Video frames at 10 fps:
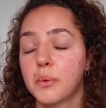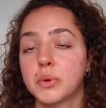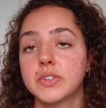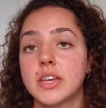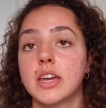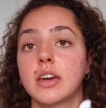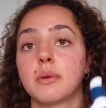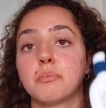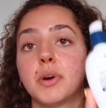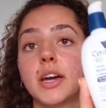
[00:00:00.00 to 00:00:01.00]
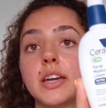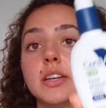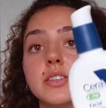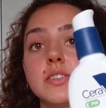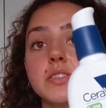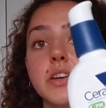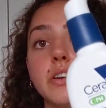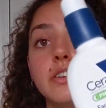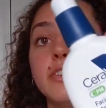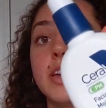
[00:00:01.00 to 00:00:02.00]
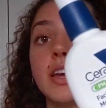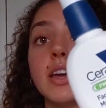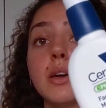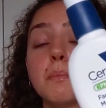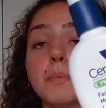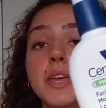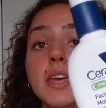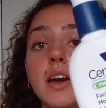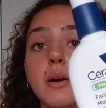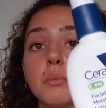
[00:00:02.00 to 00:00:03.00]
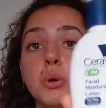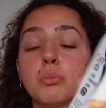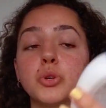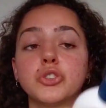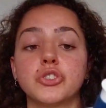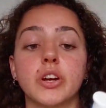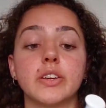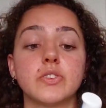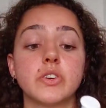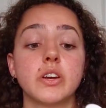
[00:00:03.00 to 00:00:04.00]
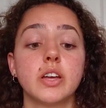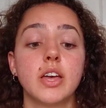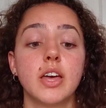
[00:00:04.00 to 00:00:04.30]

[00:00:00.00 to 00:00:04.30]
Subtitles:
I will take my CeraVe PM moisturizer